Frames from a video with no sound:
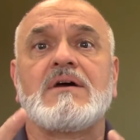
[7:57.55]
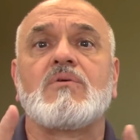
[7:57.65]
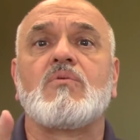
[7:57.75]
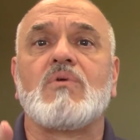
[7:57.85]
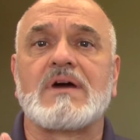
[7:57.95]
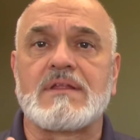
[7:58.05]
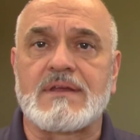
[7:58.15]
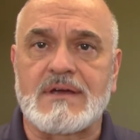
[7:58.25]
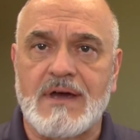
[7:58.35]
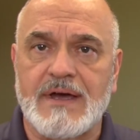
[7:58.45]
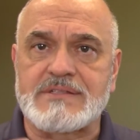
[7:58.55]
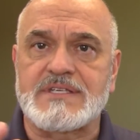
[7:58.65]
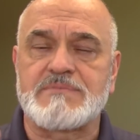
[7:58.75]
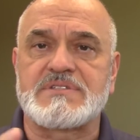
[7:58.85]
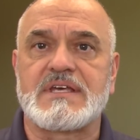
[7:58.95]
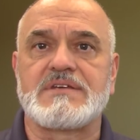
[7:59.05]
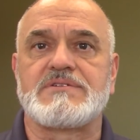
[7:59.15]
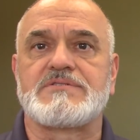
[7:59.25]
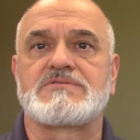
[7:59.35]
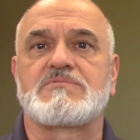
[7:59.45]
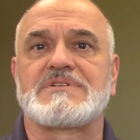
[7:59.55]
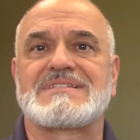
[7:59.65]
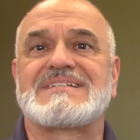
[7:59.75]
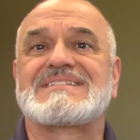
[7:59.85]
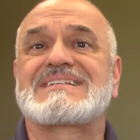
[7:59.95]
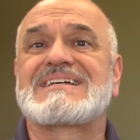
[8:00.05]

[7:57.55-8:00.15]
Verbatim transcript: One of the concepts they used was this